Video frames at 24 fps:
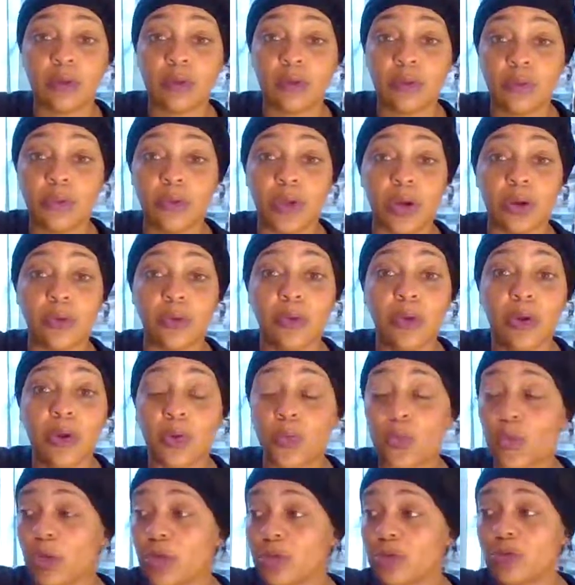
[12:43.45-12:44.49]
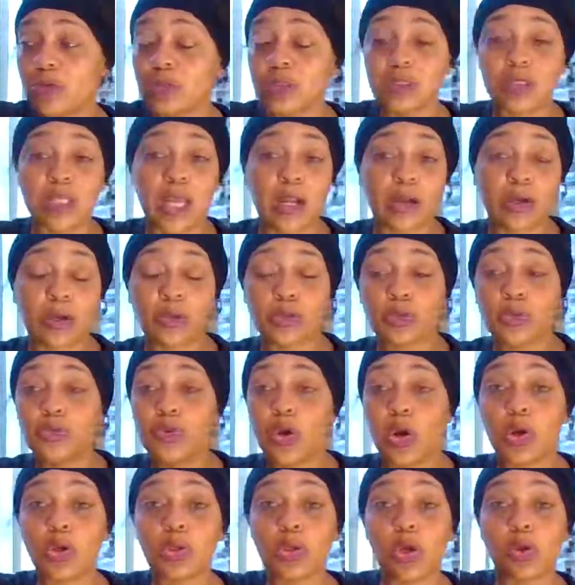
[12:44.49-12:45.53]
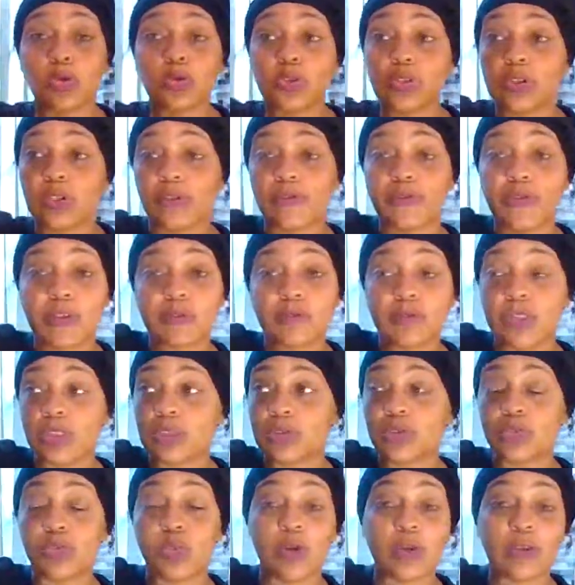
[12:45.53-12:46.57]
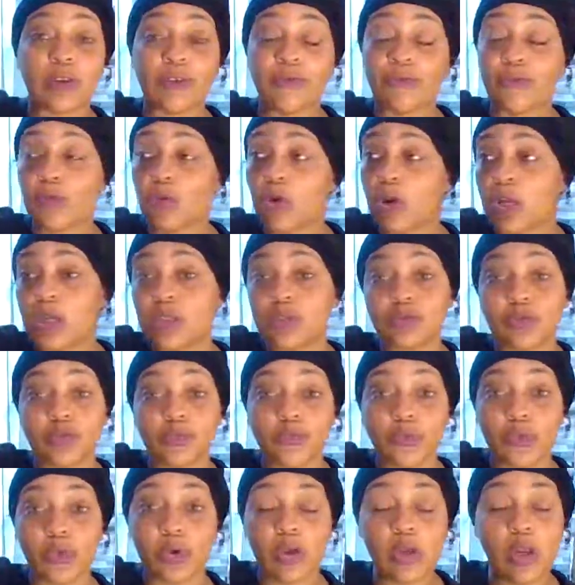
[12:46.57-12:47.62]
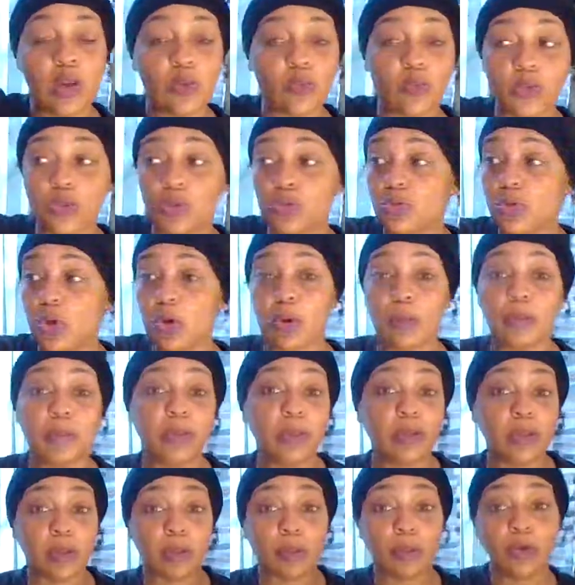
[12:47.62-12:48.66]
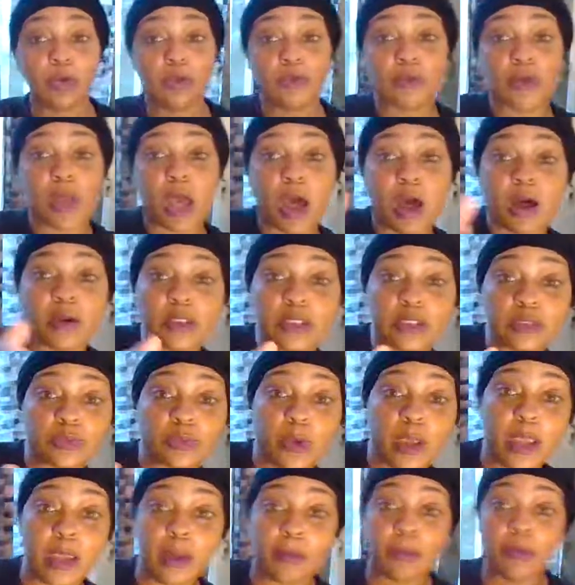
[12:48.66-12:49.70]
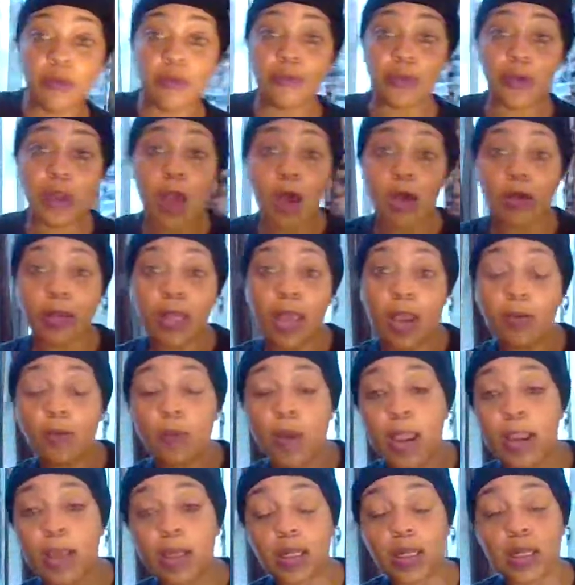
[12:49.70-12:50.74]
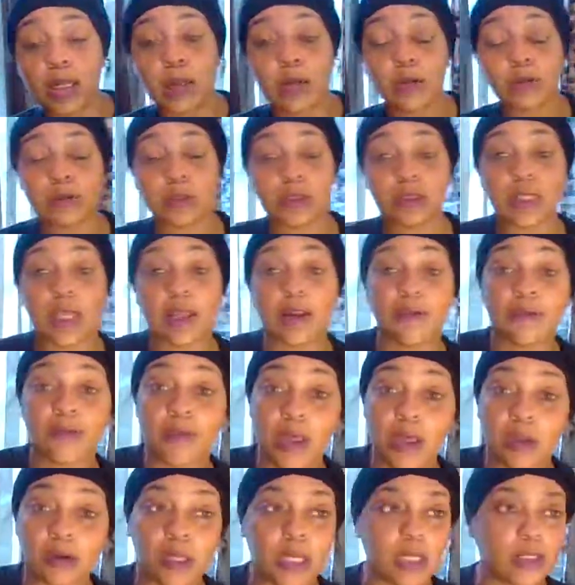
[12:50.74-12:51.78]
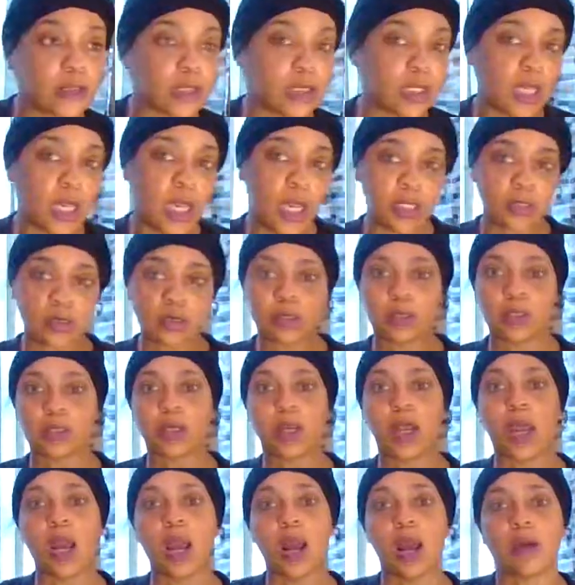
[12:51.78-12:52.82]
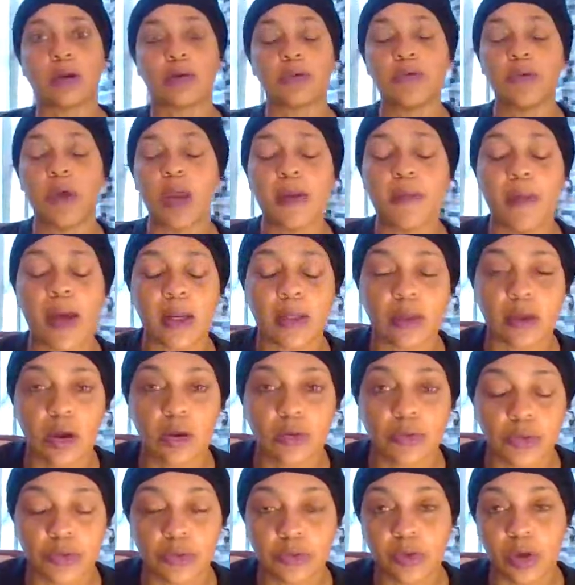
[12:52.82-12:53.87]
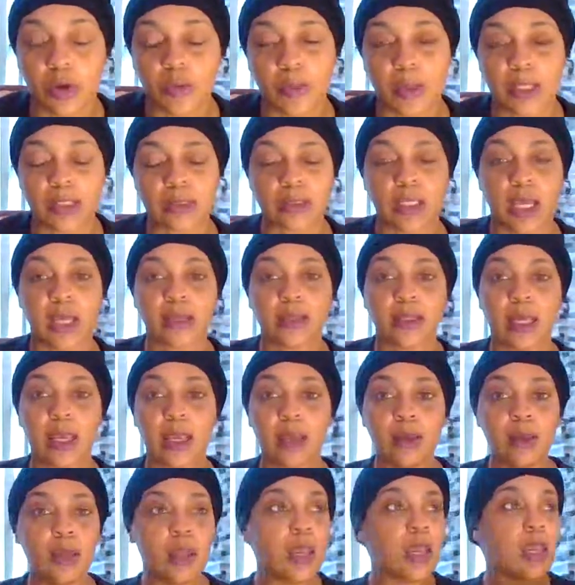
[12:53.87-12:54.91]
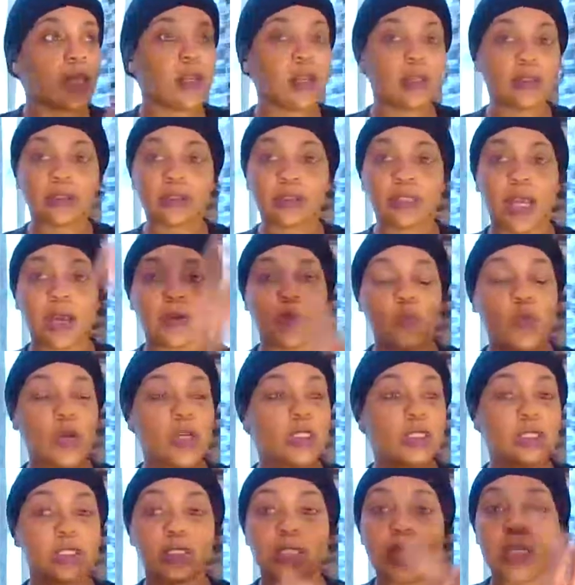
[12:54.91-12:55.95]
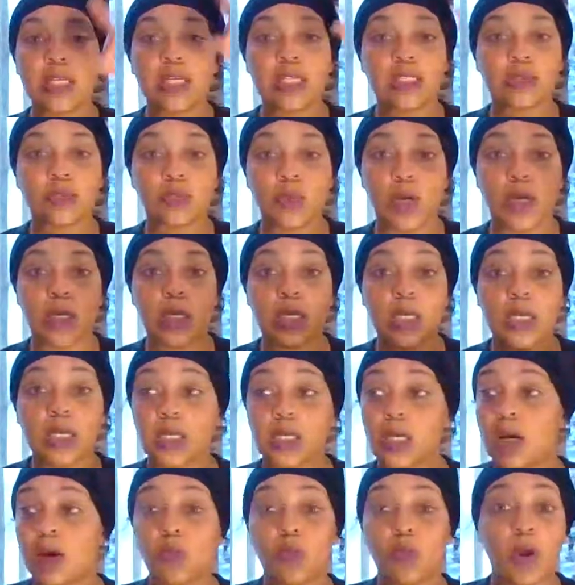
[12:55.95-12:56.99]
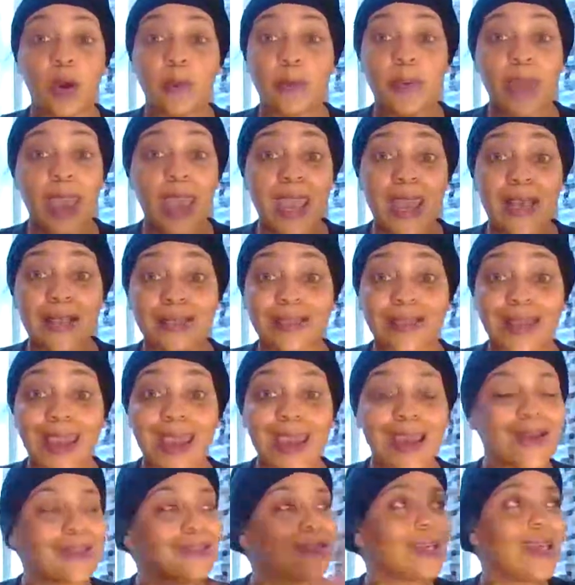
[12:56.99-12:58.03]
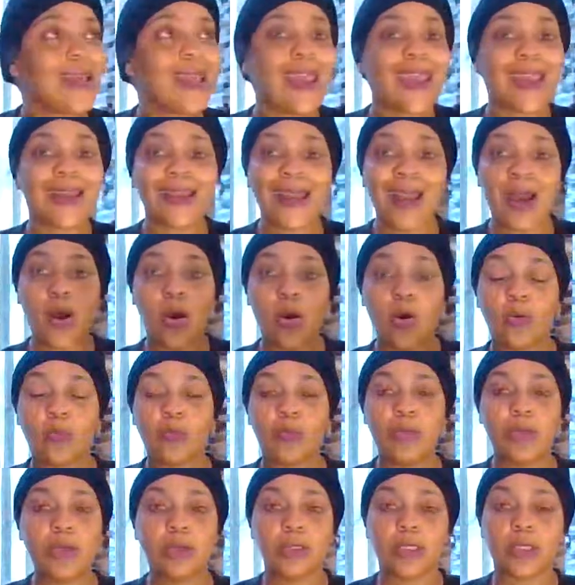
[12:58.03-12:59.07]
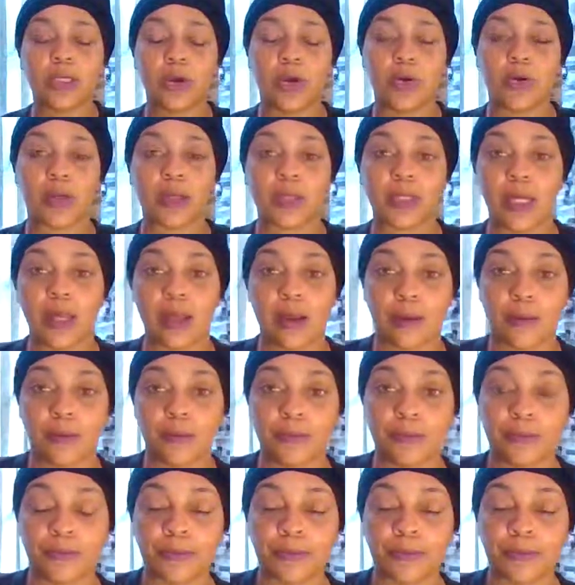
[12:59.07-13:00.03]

You know, where you, it's like, are you going to go to the 15, 20, and 4, 100 floor when you know a building moving all this way and moving all that way and it ain't on a steady foundation? Head to the no. You ain't about to go through no mess like that. And it was like one sneeze, one hiccup, one pass gas, and that whole building going down.